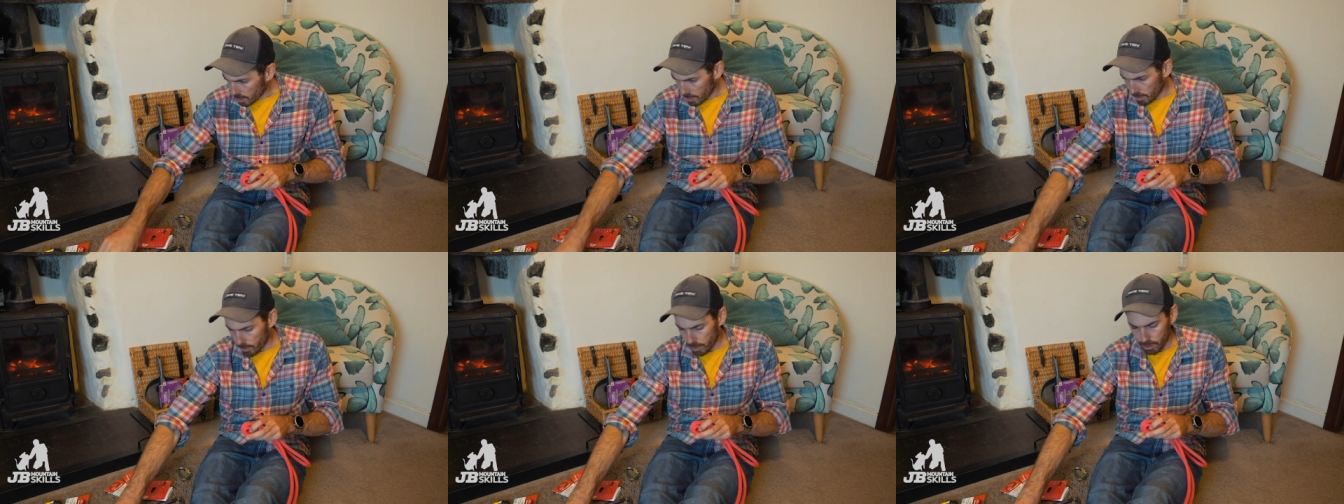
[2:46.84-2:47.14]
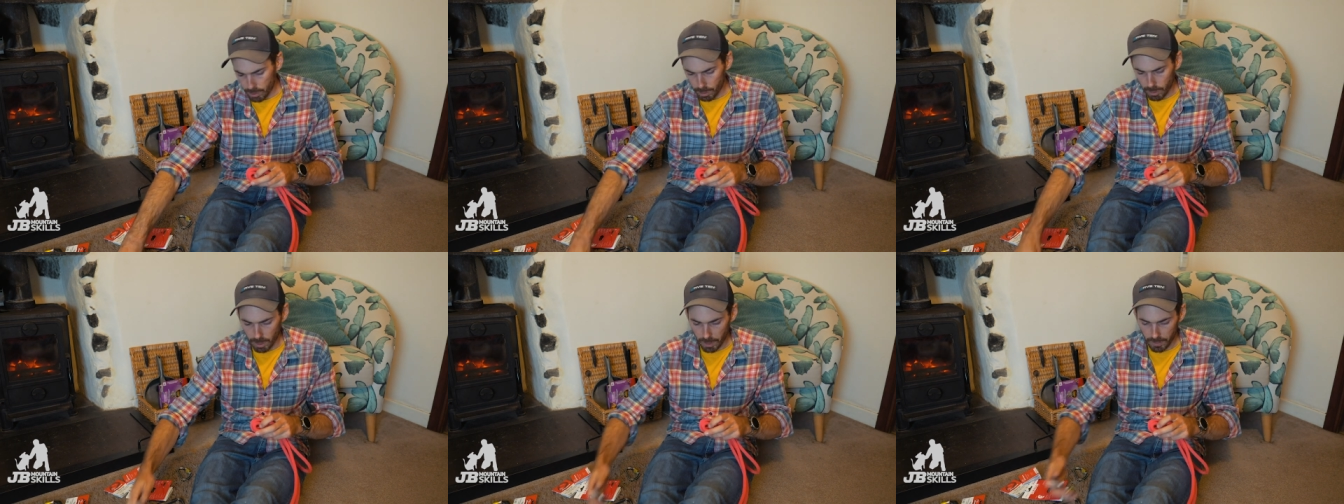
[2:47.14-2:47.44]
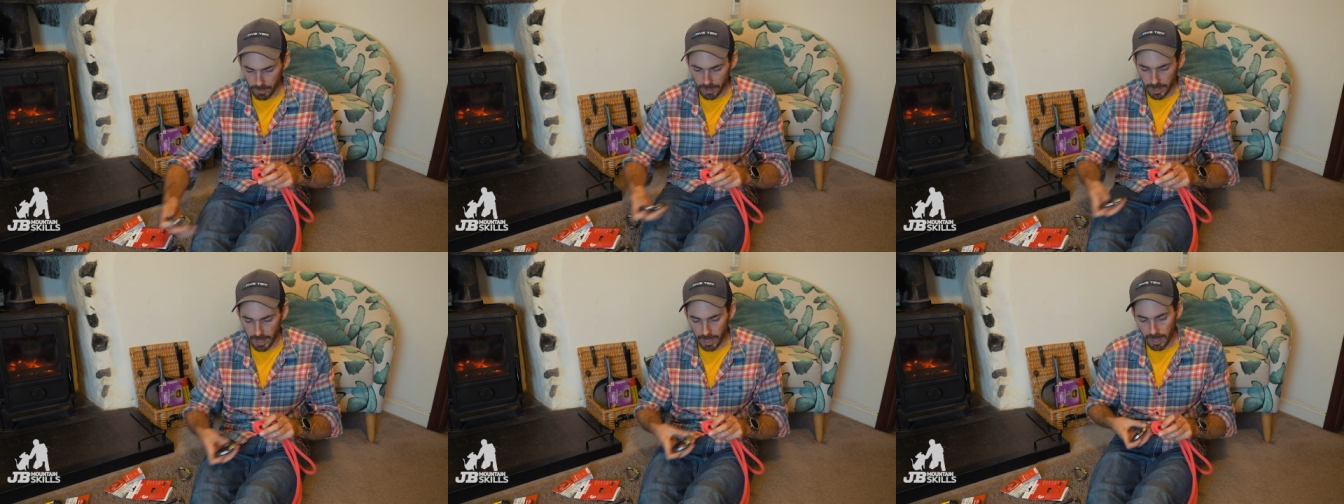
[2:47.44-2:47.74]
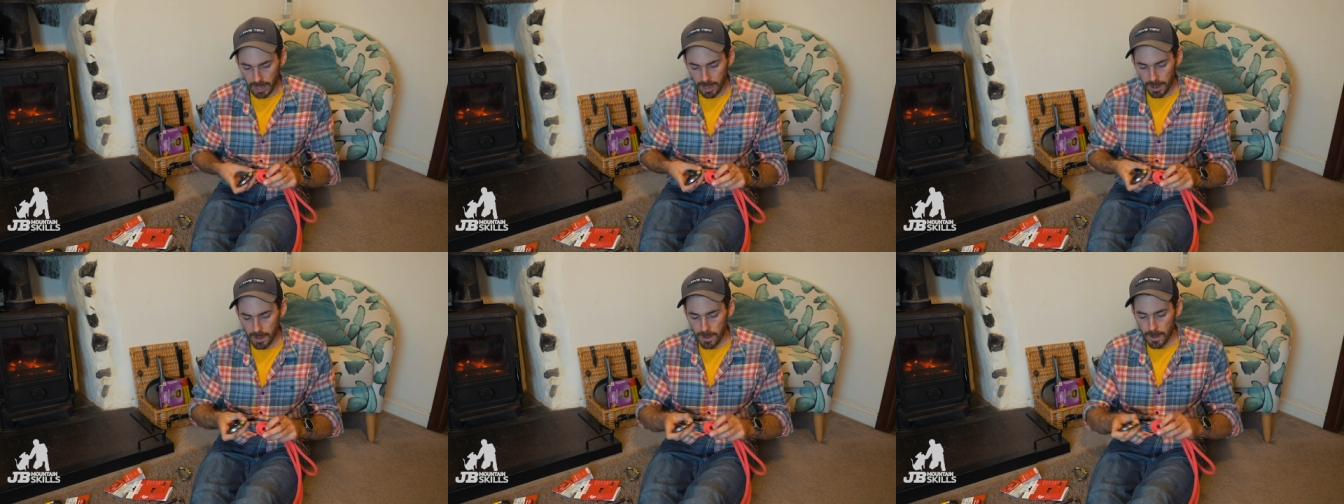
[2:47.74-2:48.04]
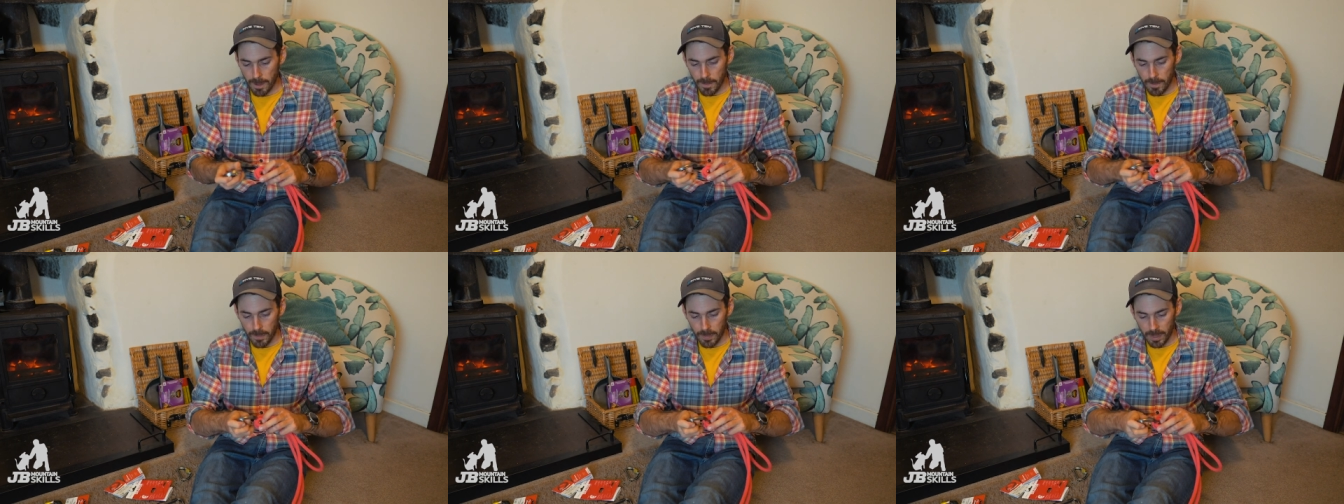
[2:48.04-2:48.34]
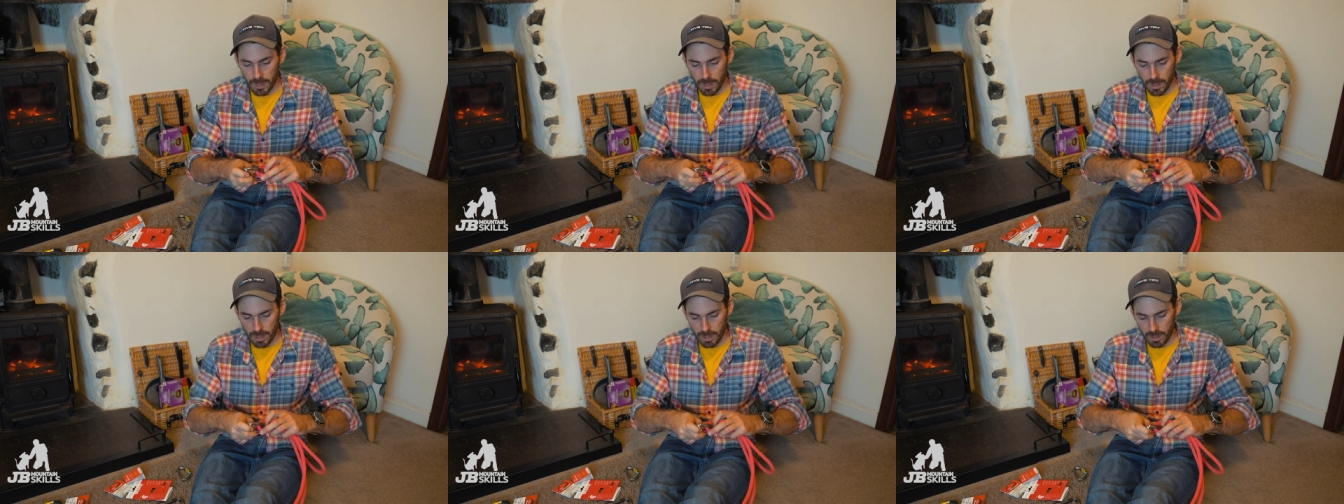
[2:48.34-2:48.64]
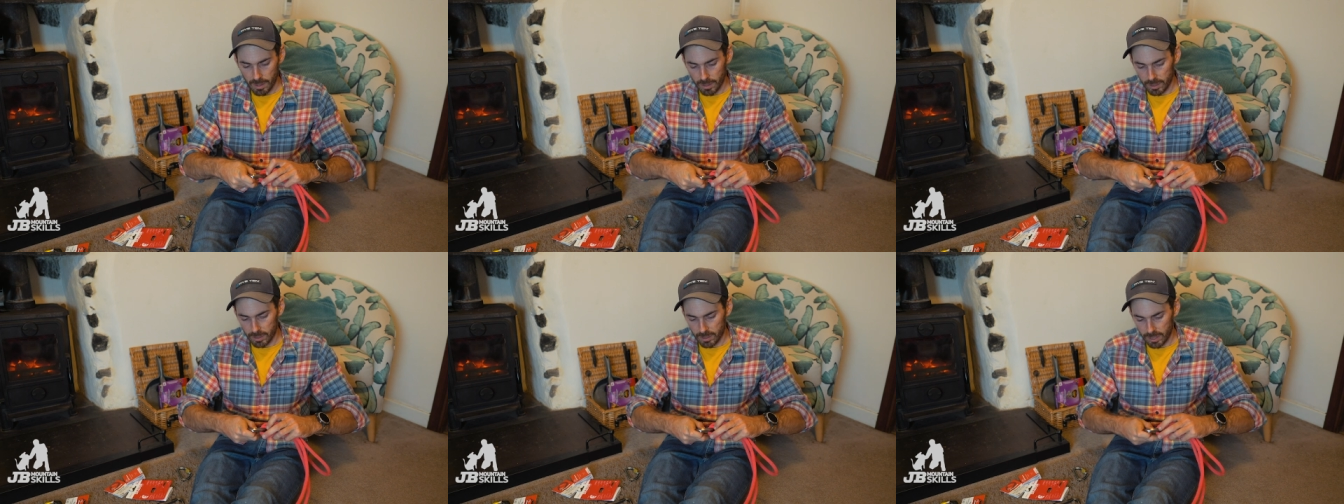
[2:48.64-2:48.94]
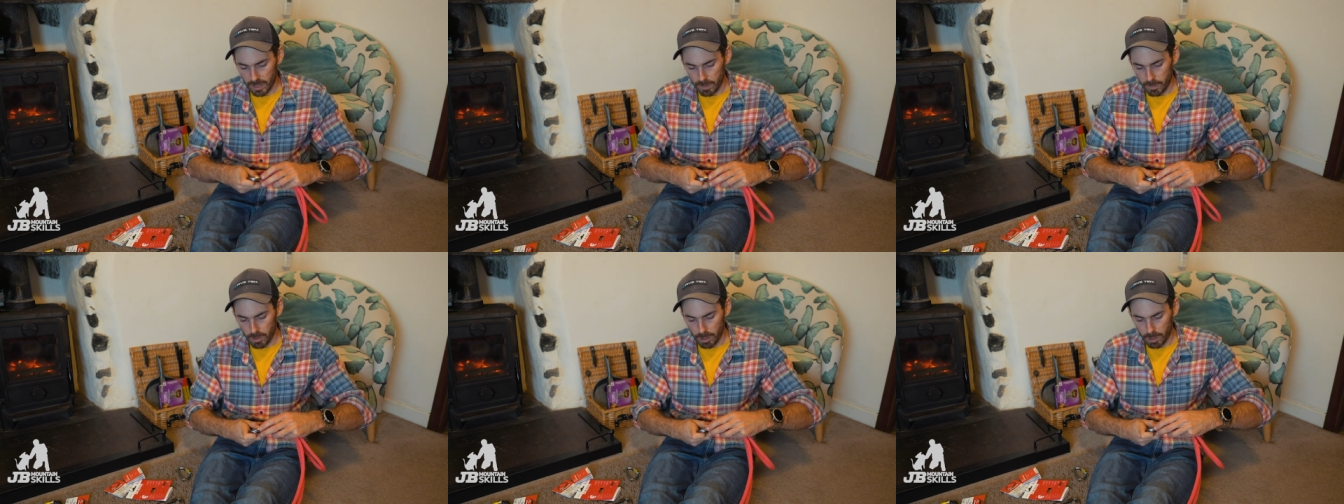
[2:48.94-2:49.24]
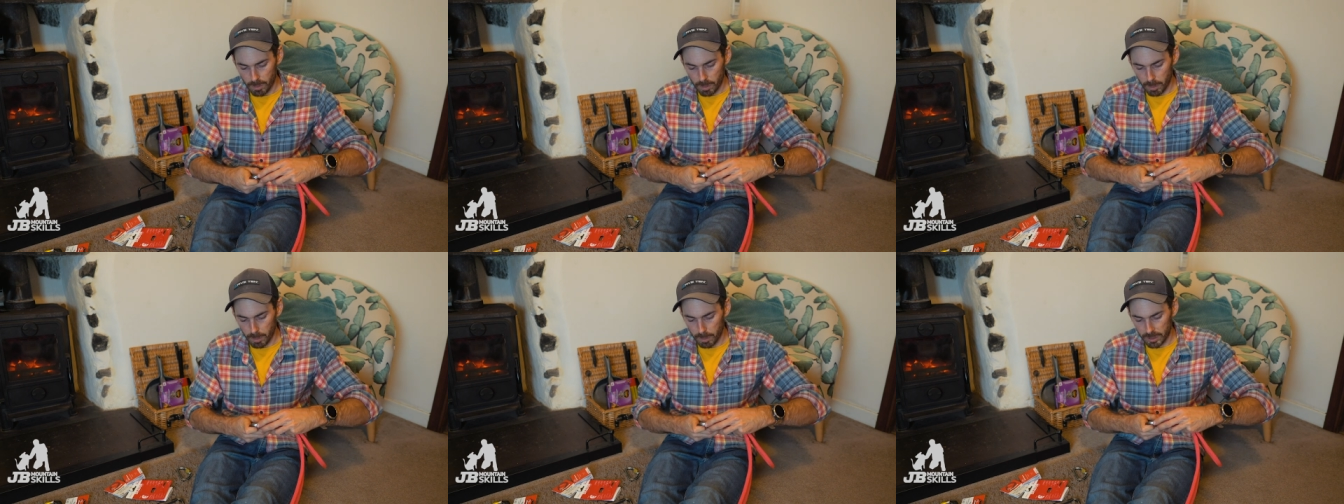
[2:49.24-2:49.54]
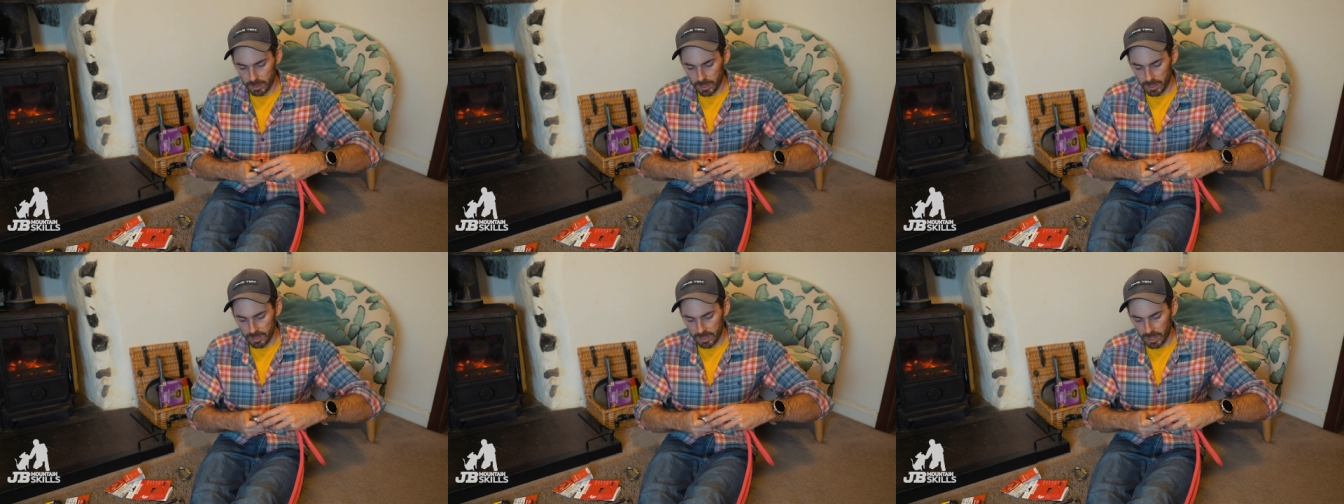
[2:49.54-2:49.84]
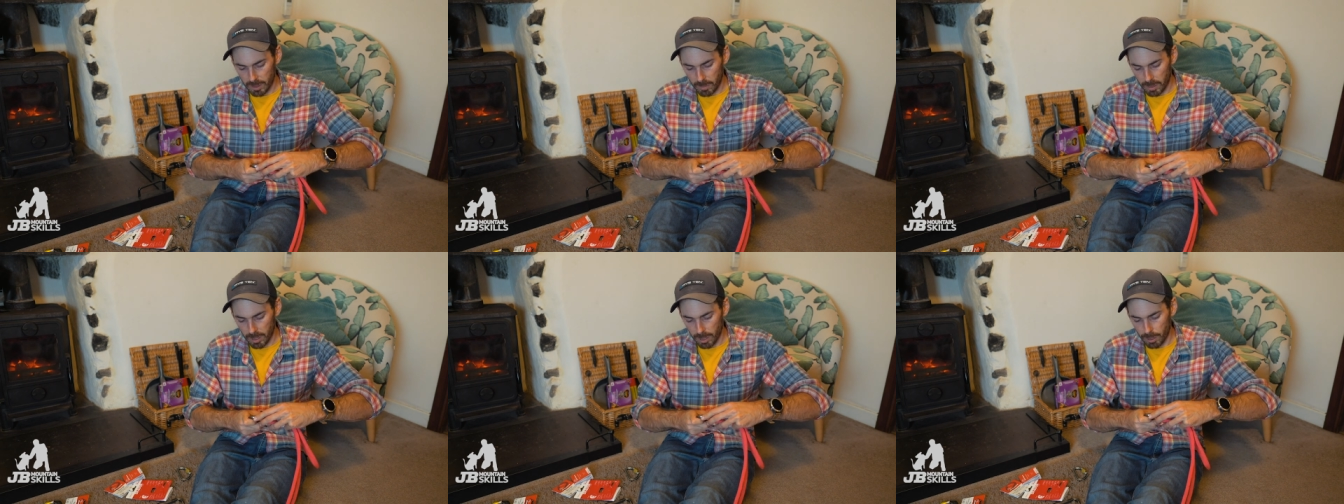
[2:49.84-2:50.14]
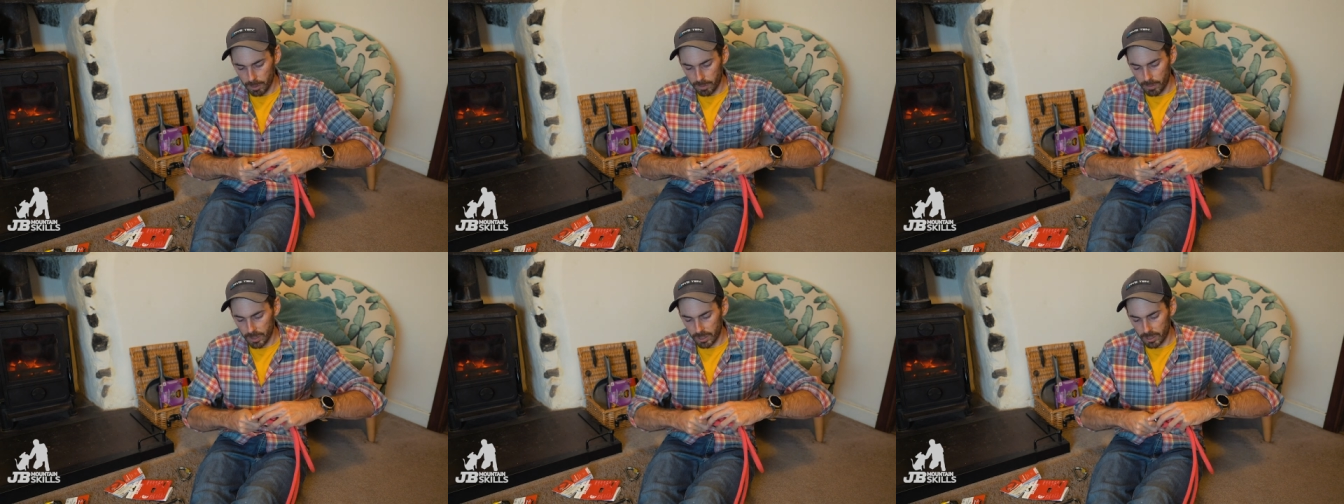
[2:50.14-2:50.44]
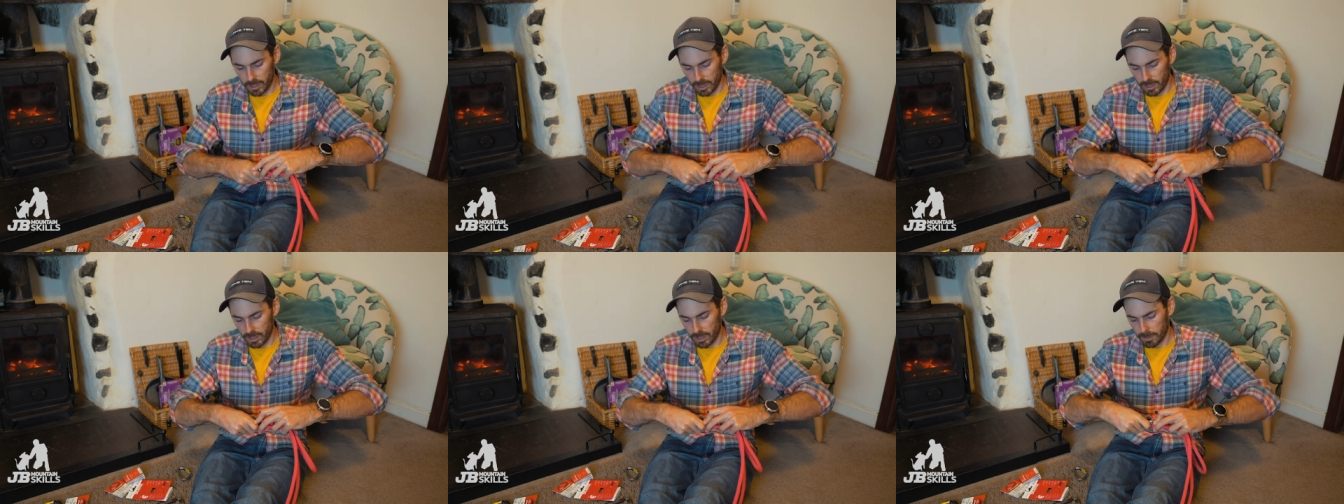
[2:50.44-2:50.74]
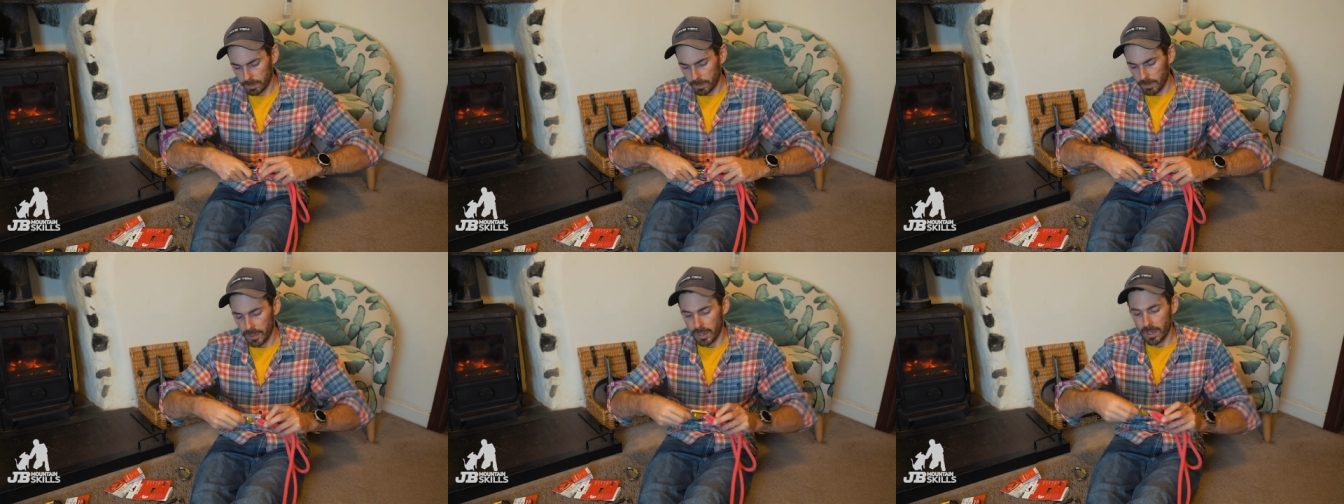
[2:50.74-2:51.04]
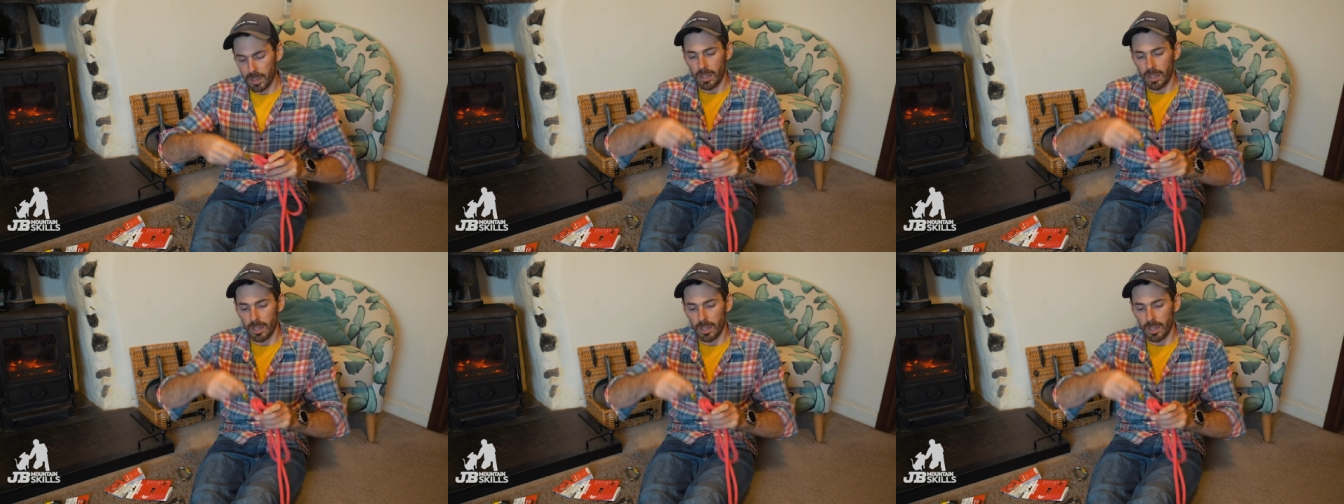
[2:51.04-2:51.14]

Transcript: threw over there, same rope obviously, same clove hitches,